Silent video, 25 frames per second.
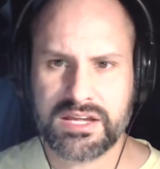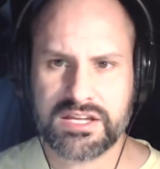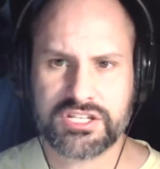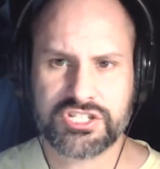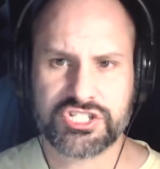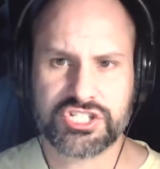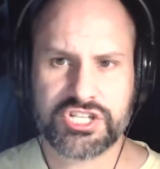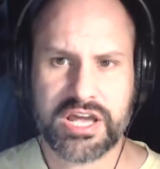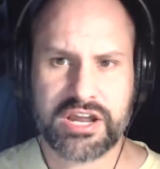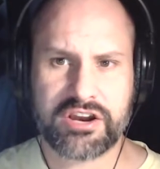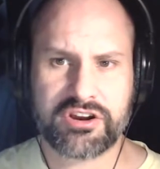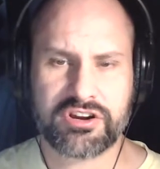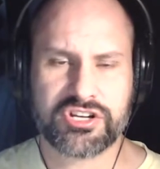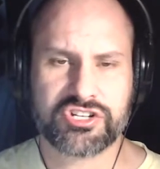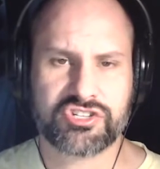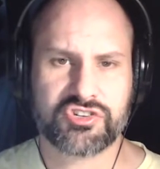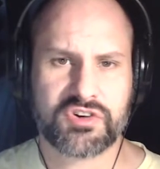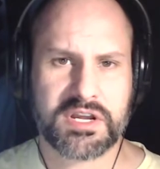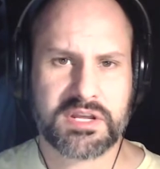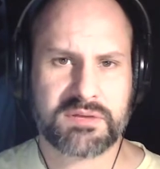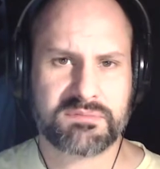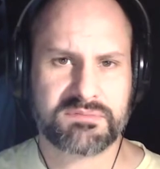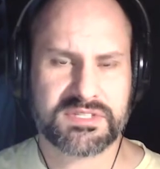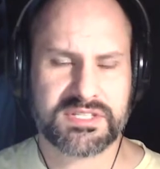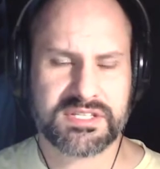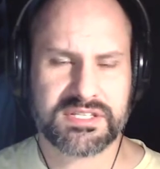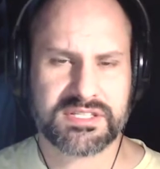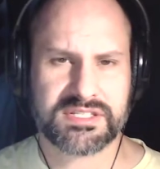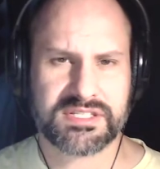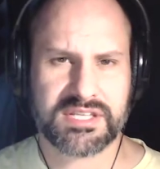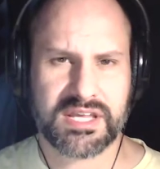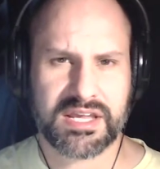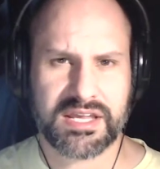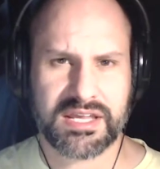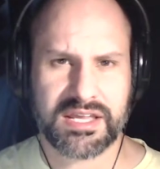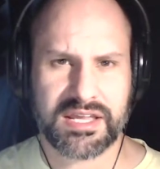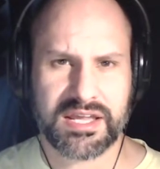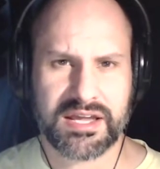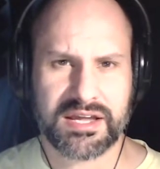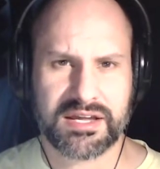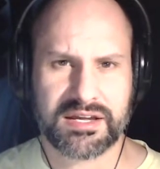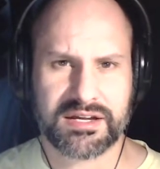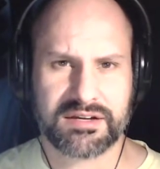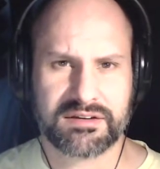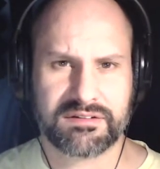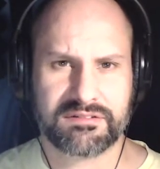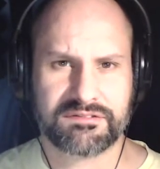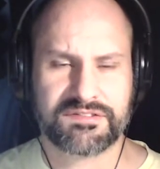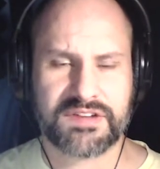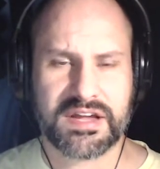Shattering Dreams is
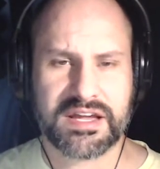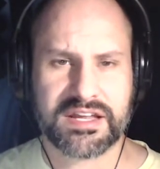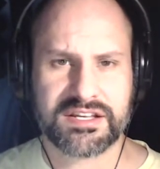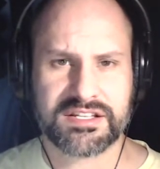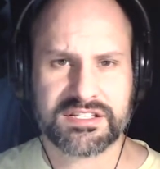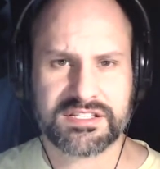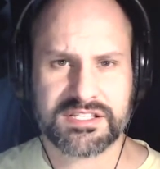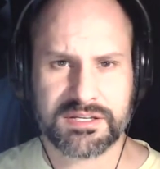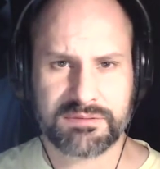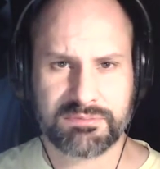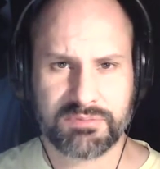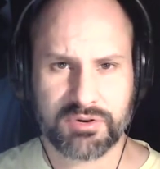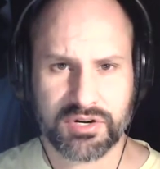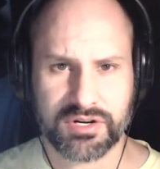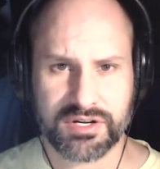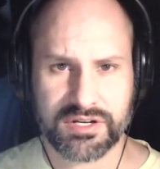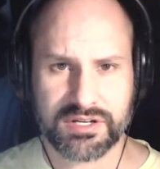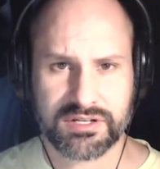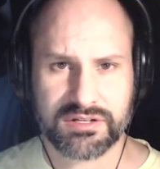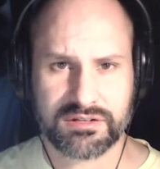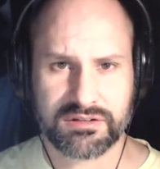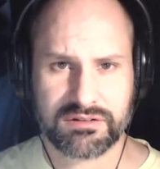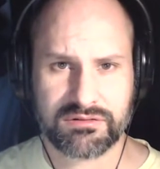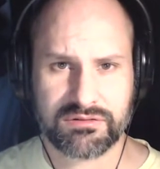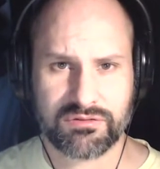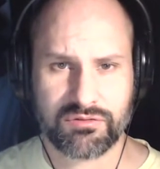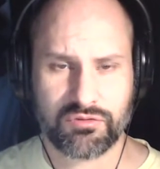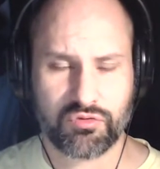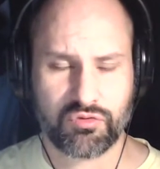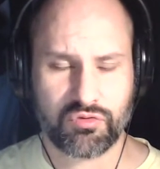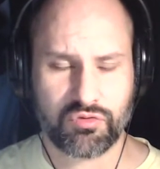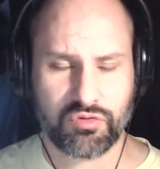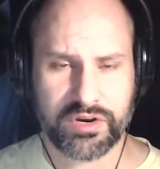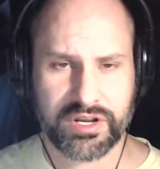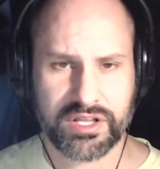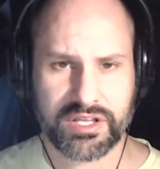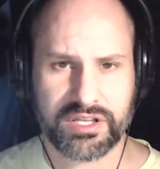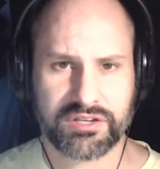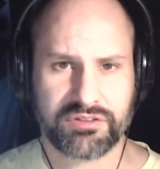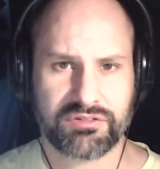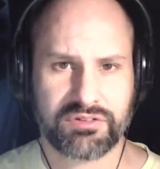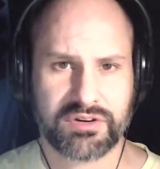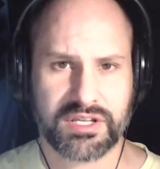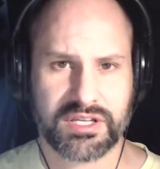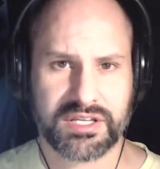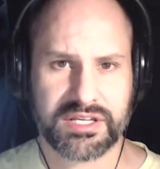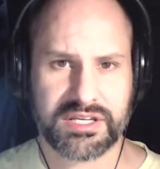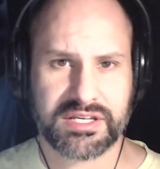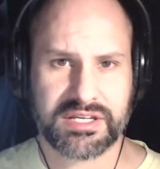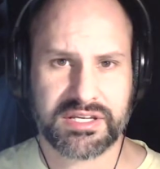a fantasy book. Really,
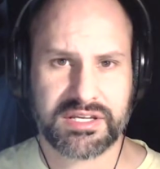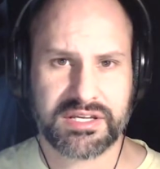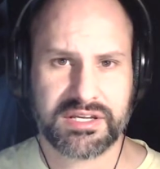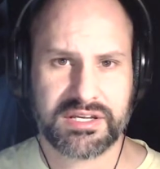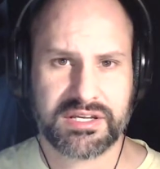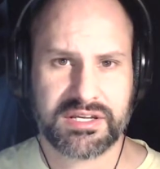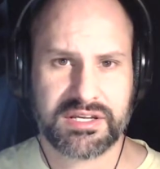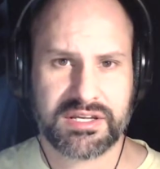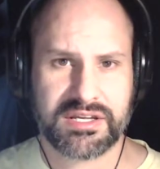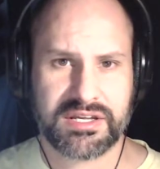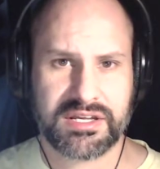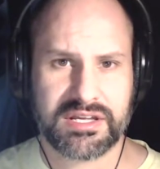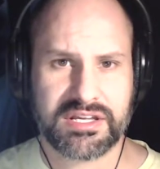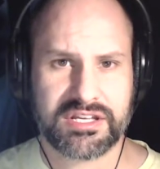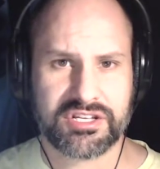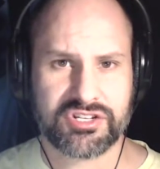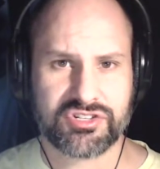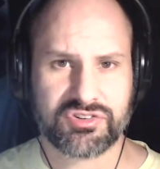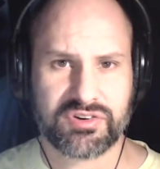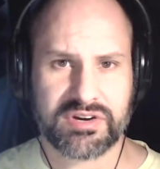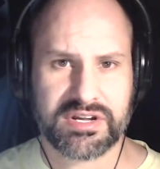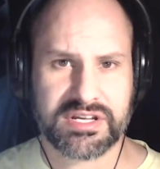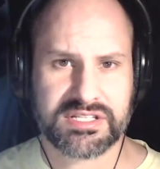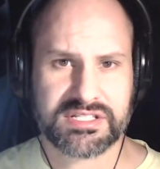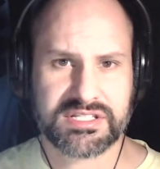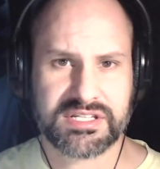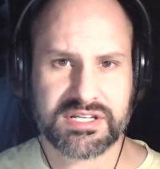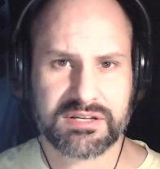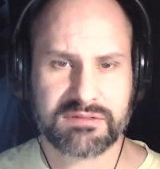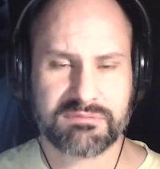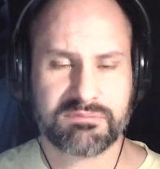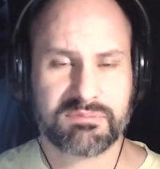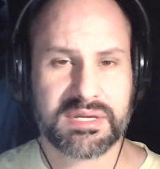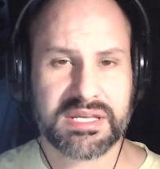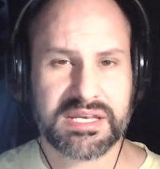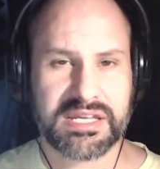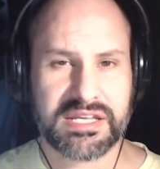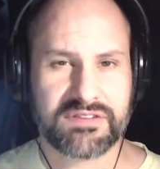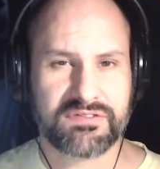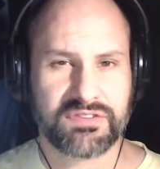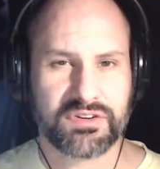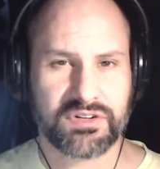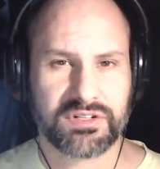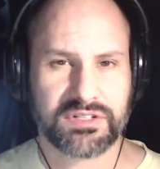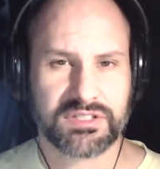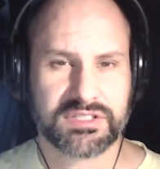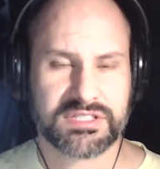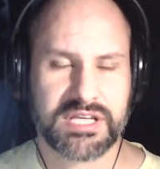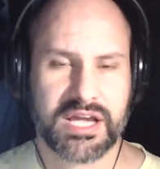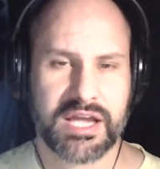really interesting
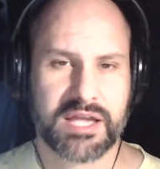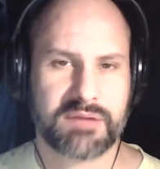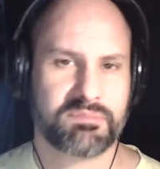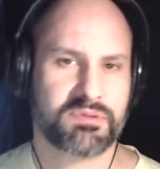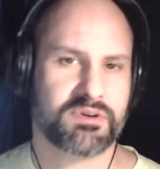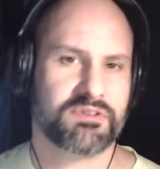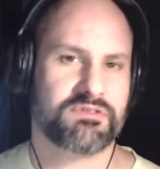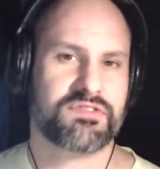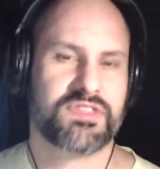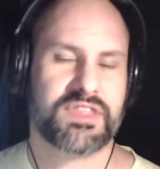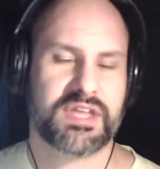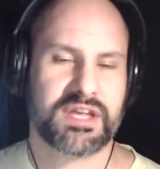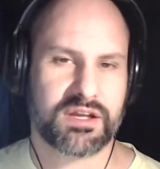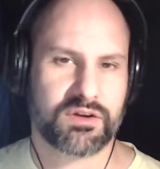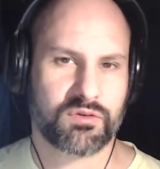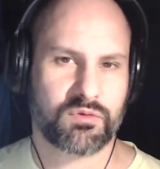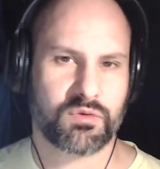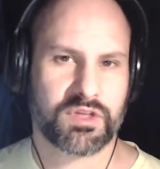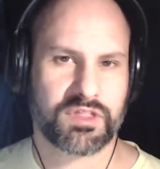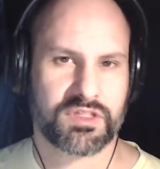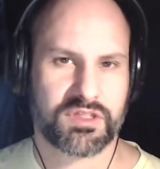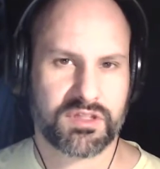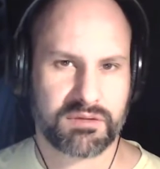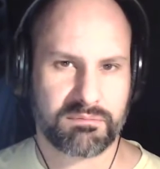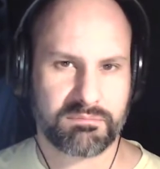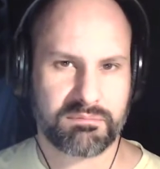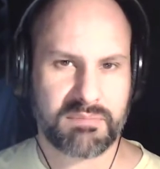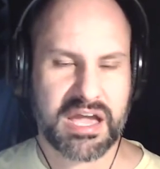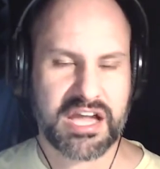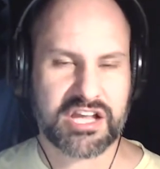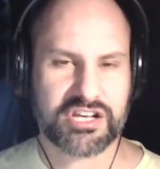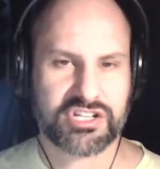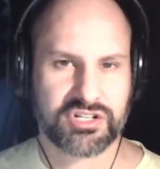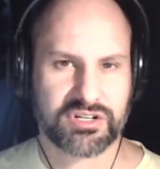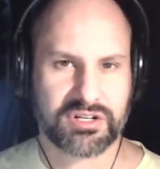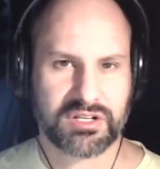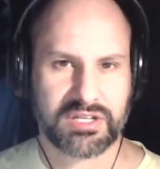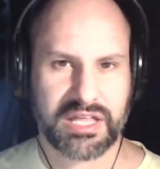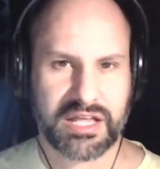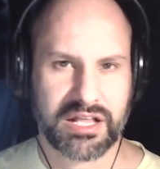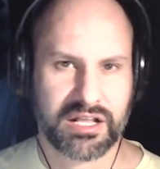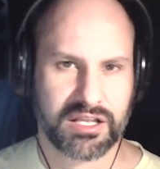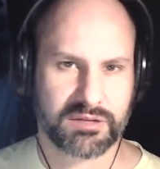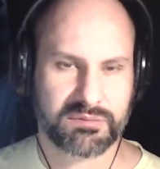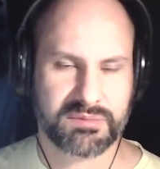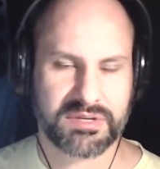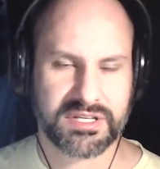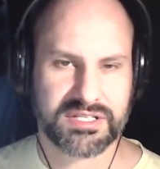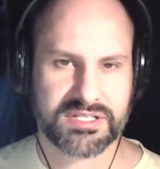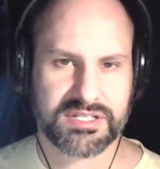medieval type of thing with a magical
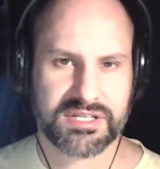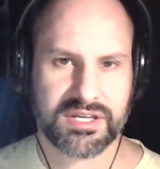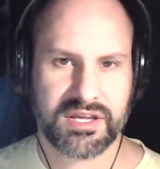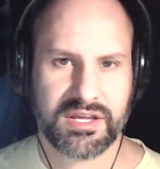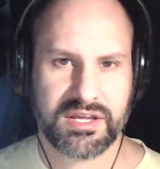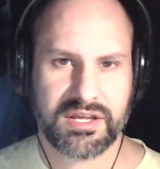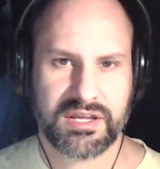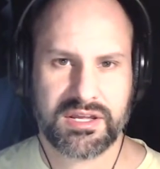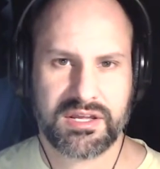element.